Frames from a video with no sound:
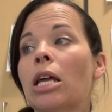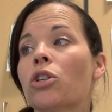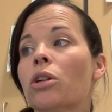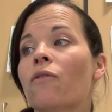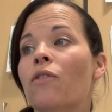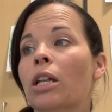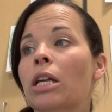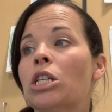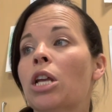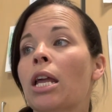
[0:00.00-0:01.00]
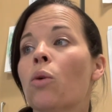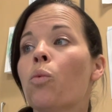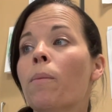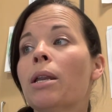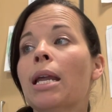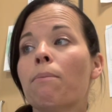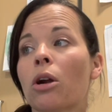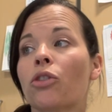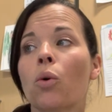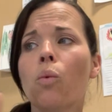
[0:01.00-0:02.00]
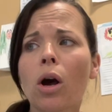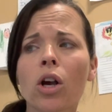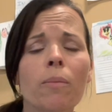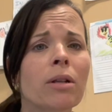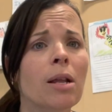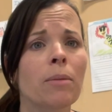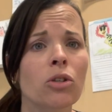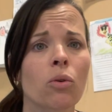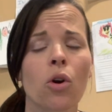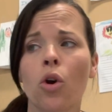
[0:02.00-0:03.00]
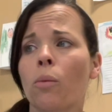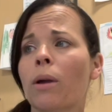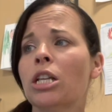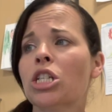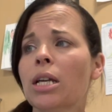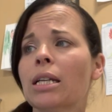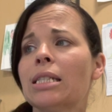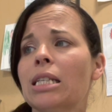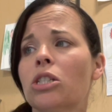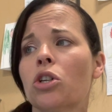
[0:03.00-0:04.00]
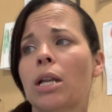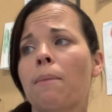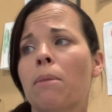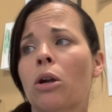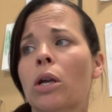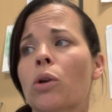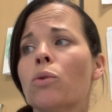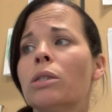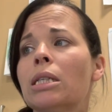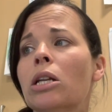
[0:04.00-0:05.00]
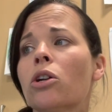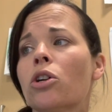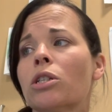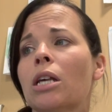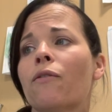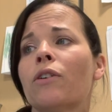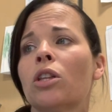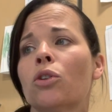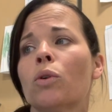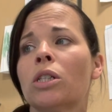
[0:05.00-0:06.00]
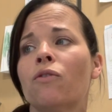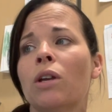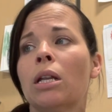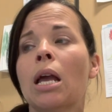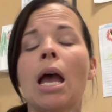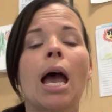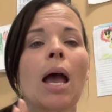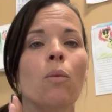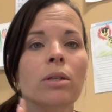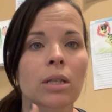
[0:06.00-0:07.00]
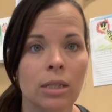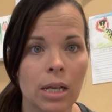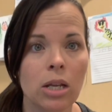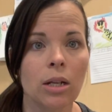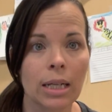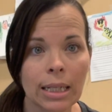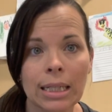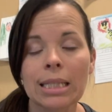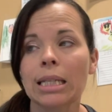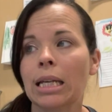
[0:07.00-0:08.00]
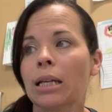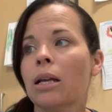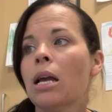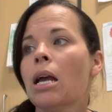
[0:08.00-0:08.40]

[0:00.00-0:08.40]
entered a village, and a woman named Martha welcomed him into her home. And she had a sister named Mary, who seated herself at the Lord's feet and was continually listening